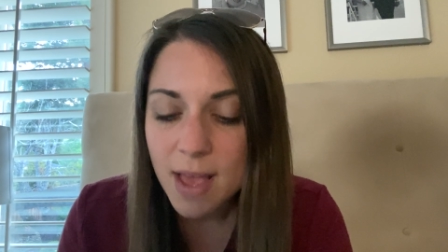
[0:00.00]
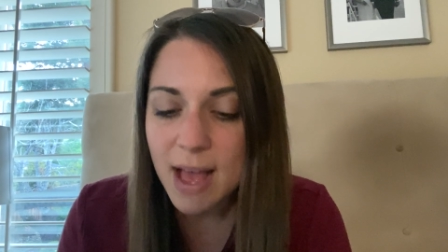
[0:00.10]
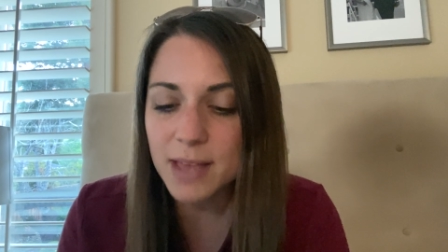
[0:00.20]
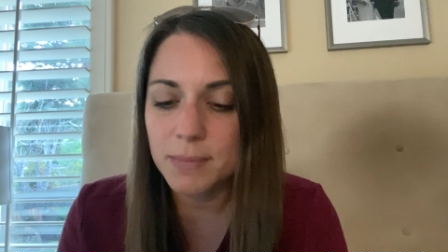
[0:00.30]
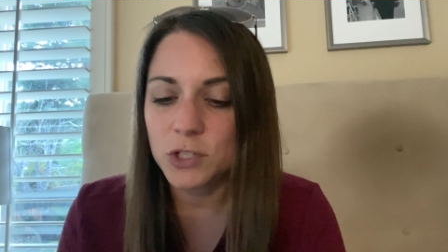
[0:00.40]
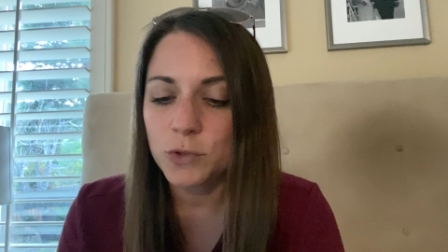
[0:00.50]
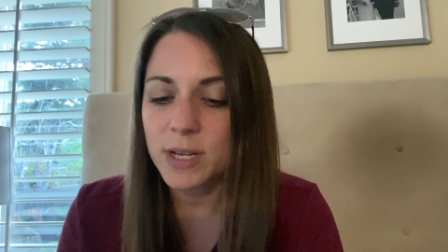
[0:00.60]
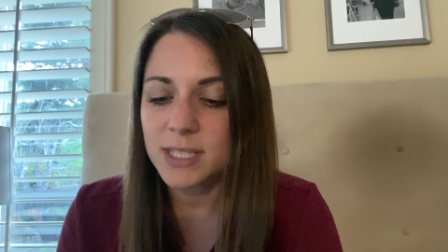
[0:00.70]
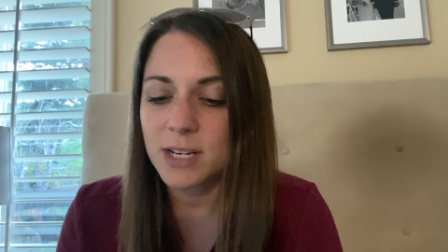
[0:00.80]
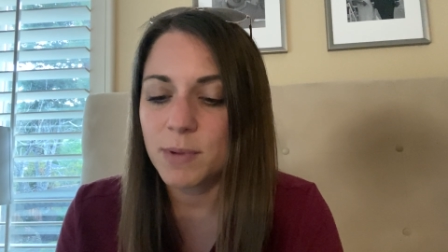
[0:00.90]
I am
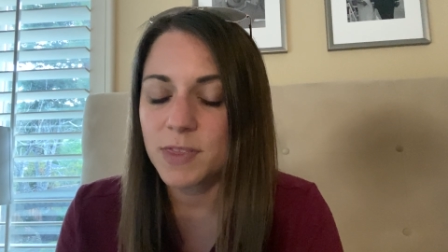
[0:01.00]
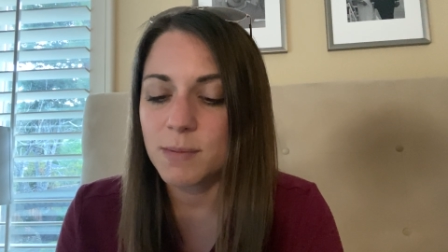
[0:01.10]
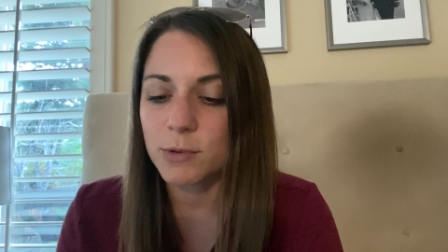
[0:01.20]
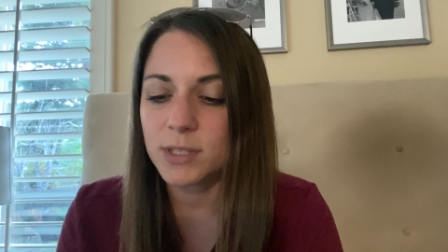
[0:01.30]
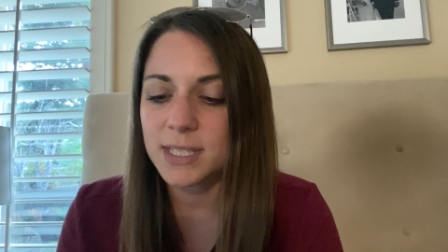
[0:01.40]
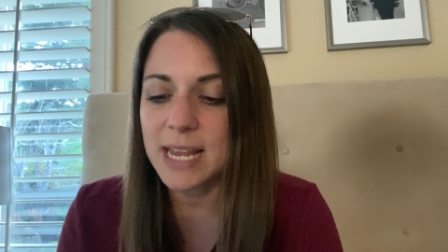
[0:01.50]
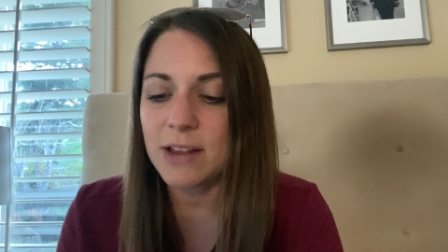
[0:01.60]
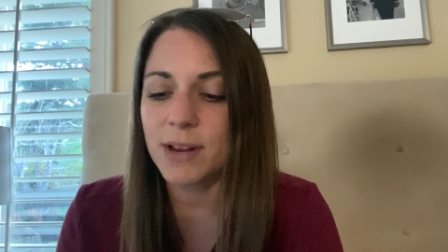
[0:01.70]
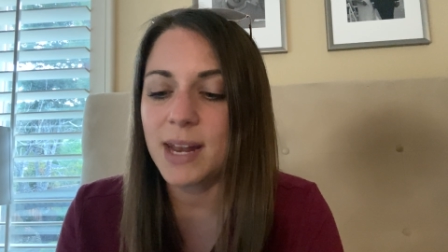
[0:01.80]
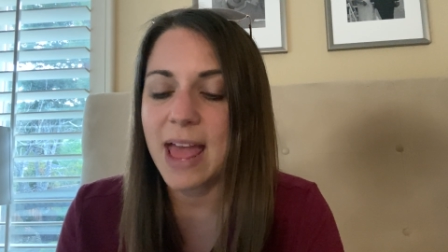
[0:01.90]
entrusted with the most sacred